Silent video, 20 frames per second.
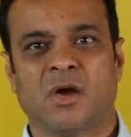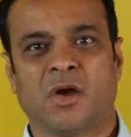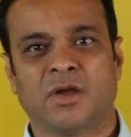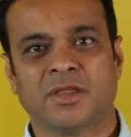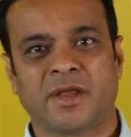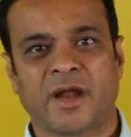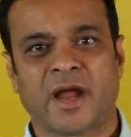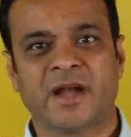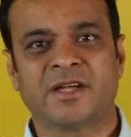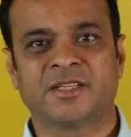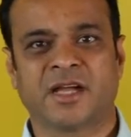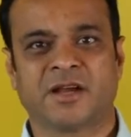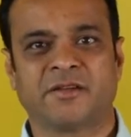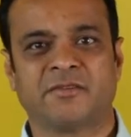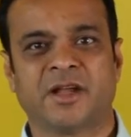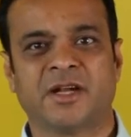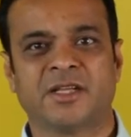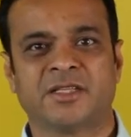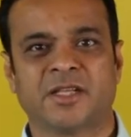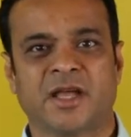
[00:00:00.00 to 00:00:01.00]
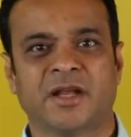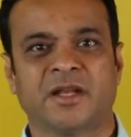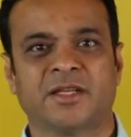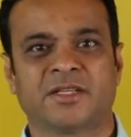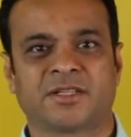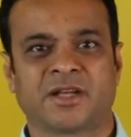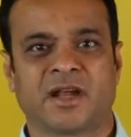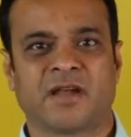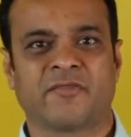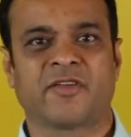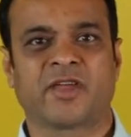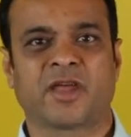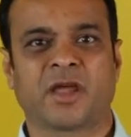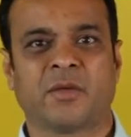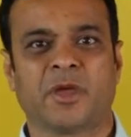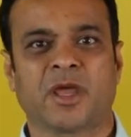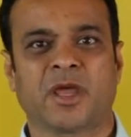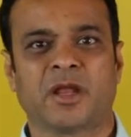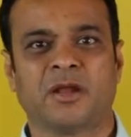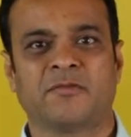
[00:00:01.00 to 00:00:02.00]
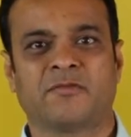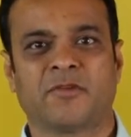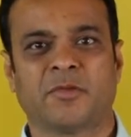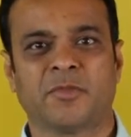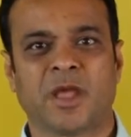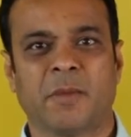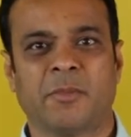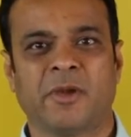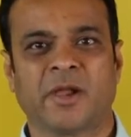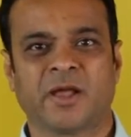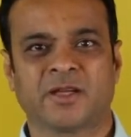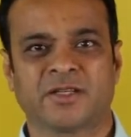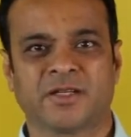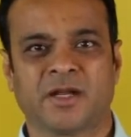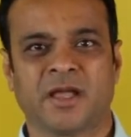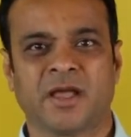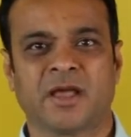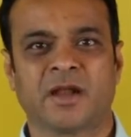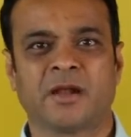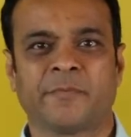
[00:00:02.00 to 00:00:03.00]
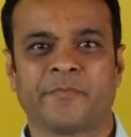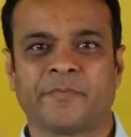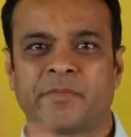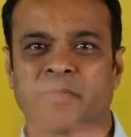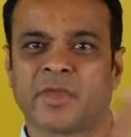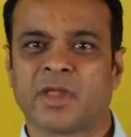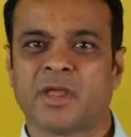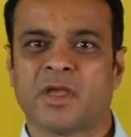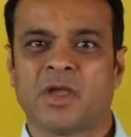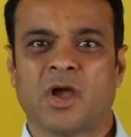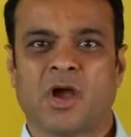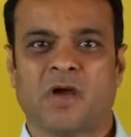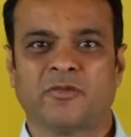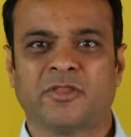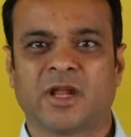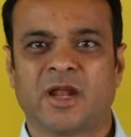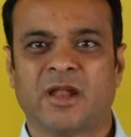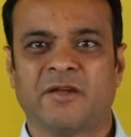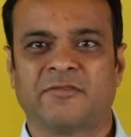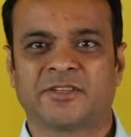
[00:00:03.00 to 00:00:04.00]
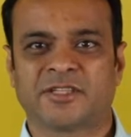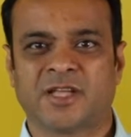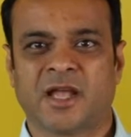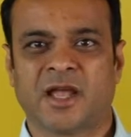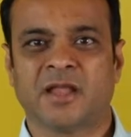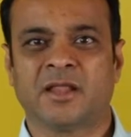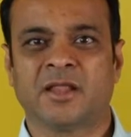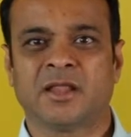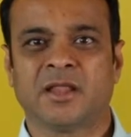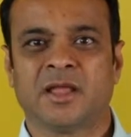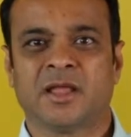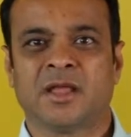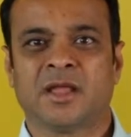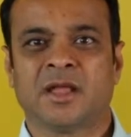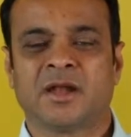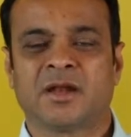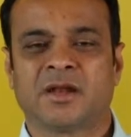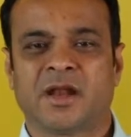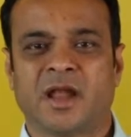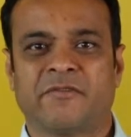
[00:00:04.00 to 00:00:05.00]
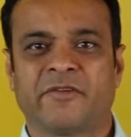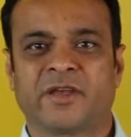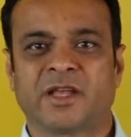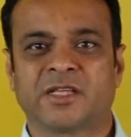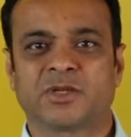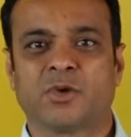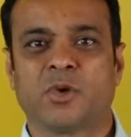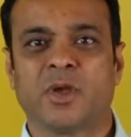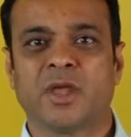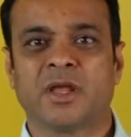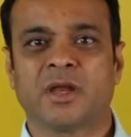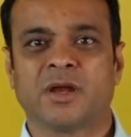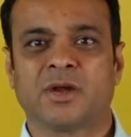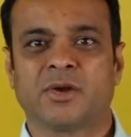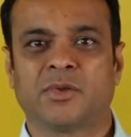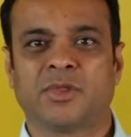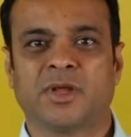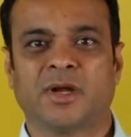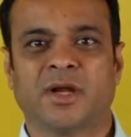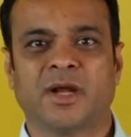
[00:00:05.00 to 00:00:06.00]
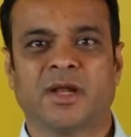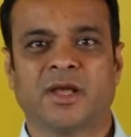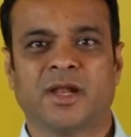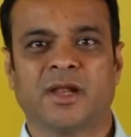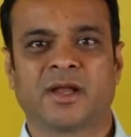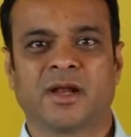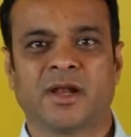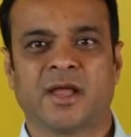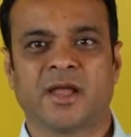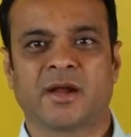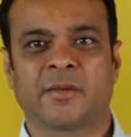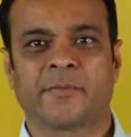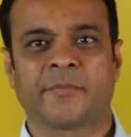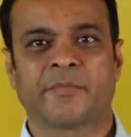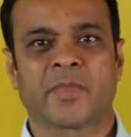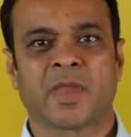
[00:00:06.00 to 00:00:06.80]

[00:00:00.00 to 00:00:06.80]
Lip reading: On the right side of the design is traffic coming in from the application layer. On the left side, traffic is going to the data link layer.